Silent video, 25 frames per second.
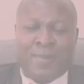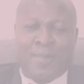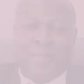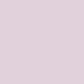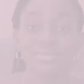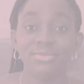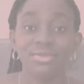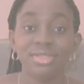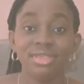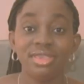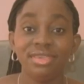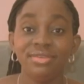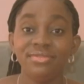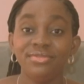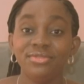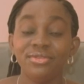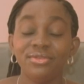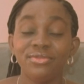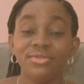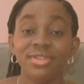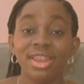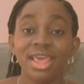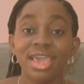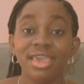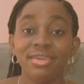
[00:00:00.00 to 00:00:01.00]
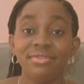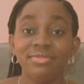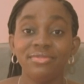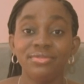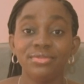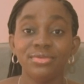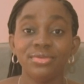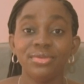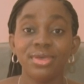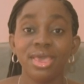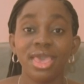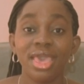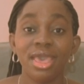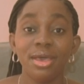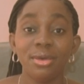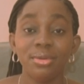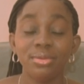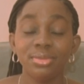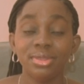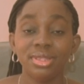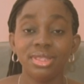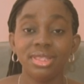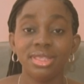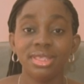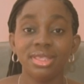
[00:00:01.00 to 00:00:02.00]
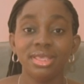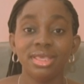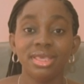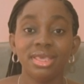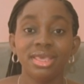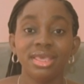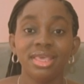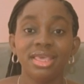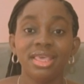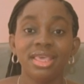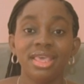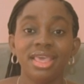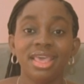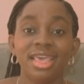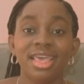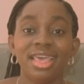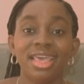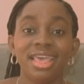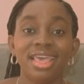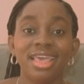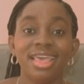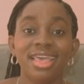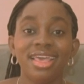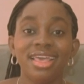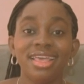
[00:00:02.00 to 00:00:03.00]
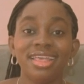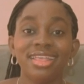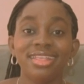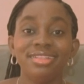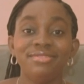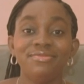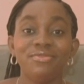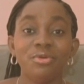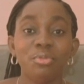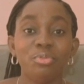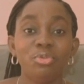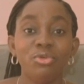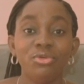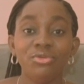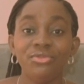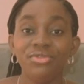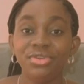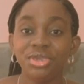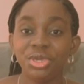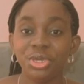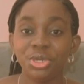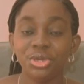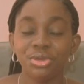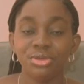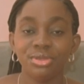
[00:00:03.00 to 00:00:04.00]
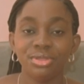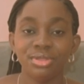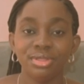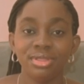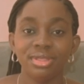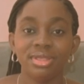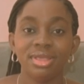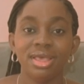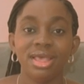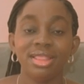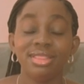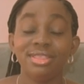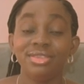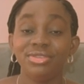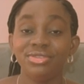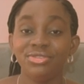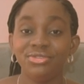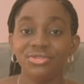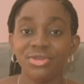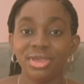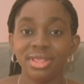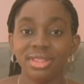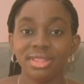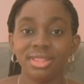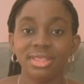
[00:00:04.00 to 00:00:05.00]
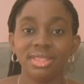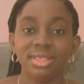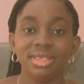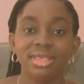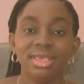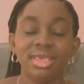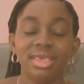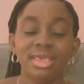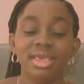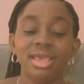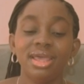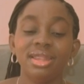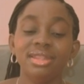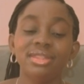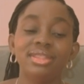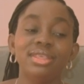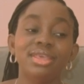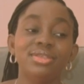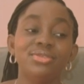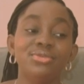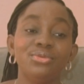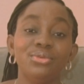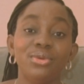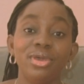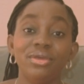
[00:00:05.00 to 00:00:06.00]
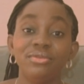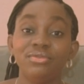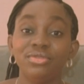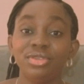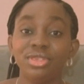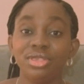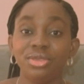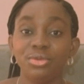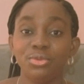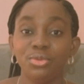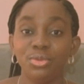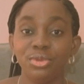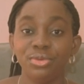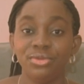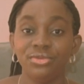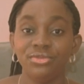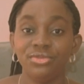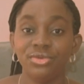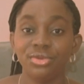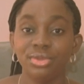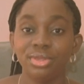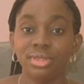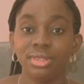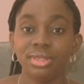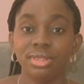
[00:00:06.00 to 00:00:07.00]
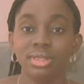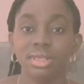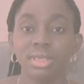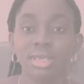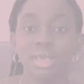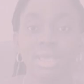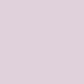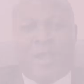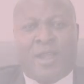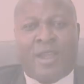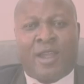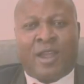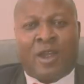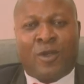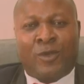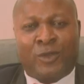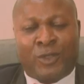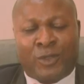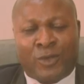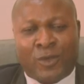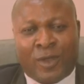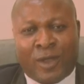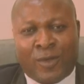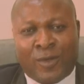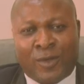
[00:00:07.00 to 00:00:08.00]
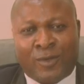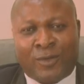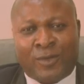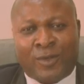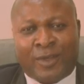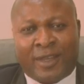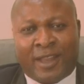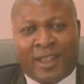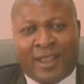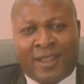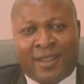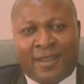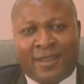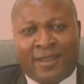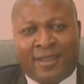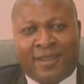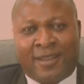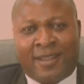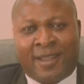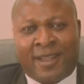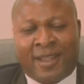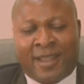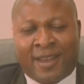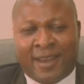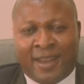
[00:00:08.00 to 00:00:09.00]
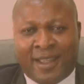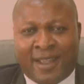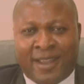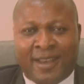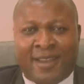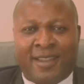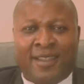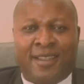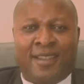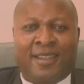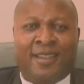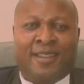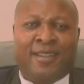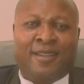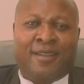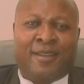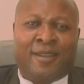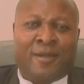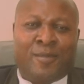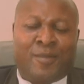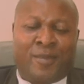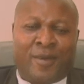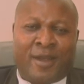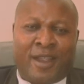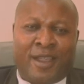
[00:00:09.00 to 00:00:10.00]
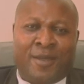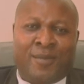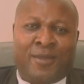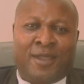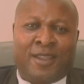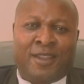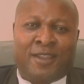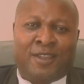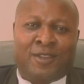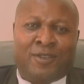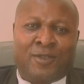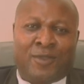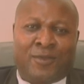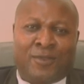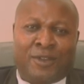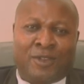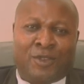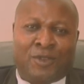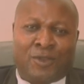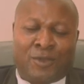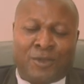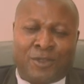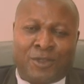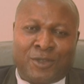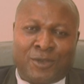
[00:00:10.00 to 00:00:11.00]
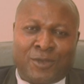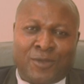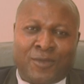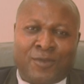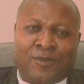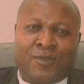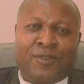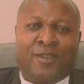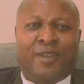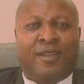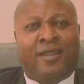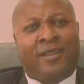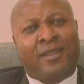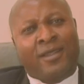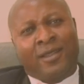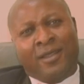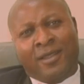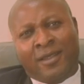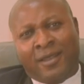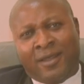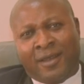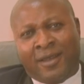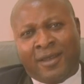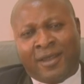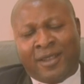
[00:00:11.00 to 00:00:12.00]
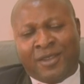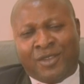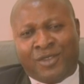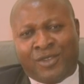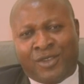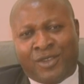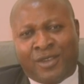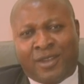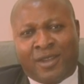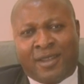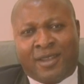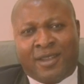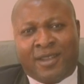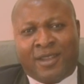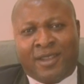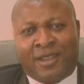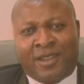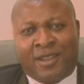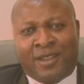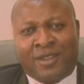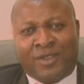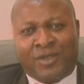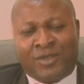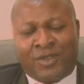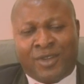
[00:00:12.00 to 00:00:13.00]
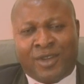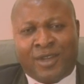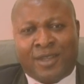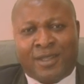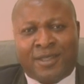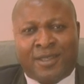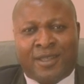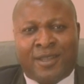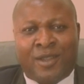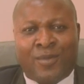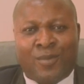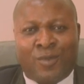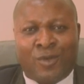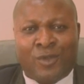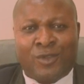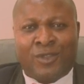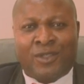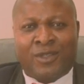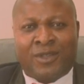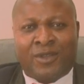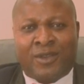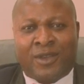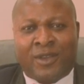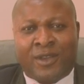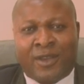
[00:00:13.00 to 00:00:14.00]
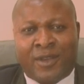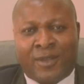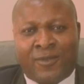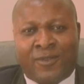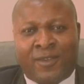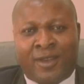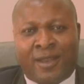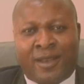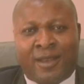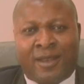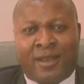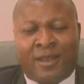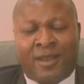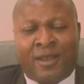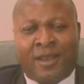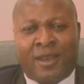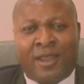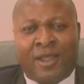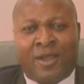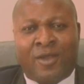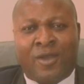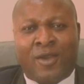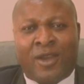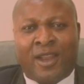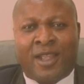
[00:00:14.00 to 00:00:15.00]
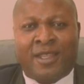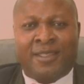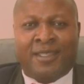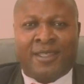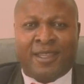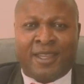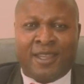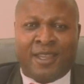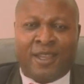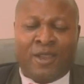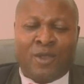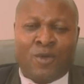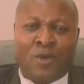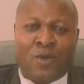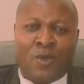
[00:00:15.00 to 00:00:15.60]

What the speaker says: It's for the gift of life, for health, and for provision and the strength he granted to every single one of us. Also, I want to thank our daddy, the primate of the Church of Nigeria, His Grace, the Most Rev'd Nicholas D.